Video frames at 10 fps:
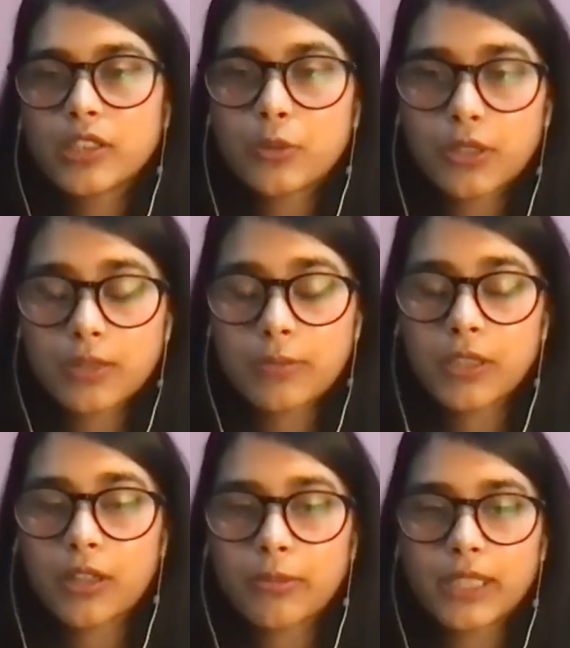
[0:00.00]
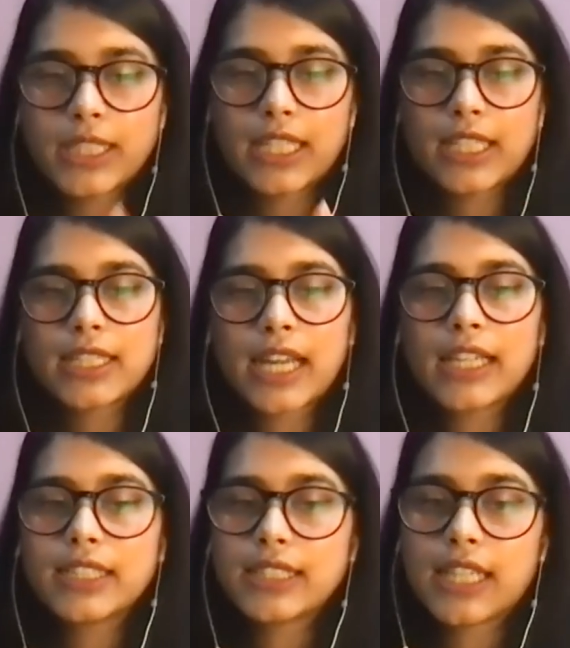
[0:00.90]
towards becoming data
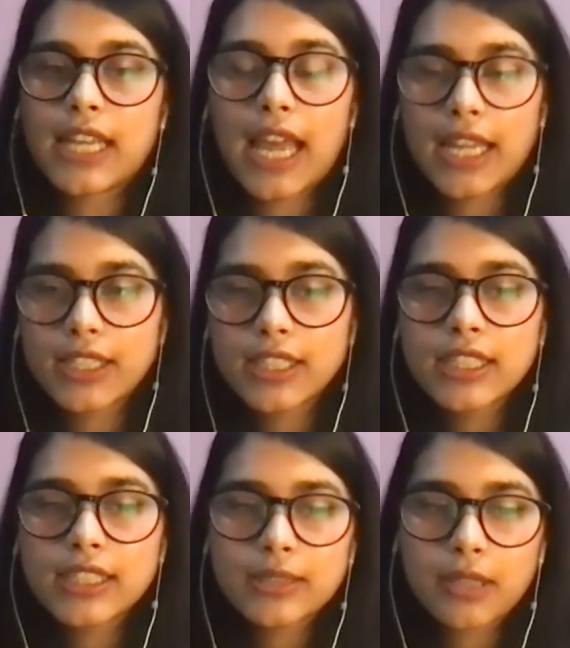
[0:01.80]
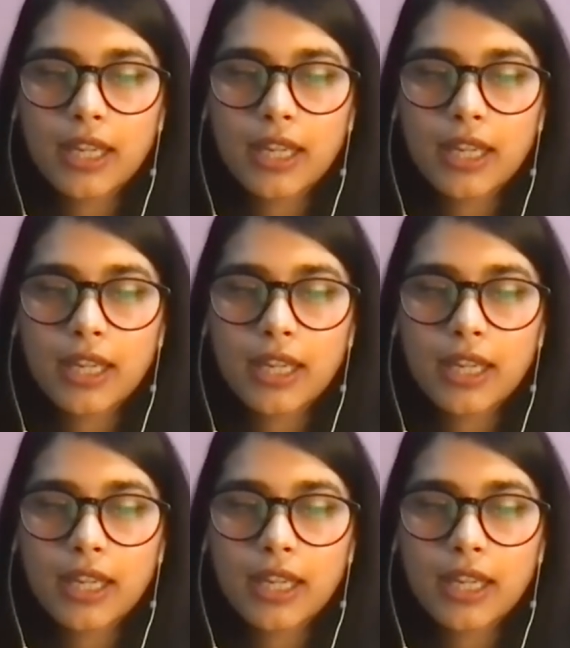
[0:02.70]
scientists and analysts,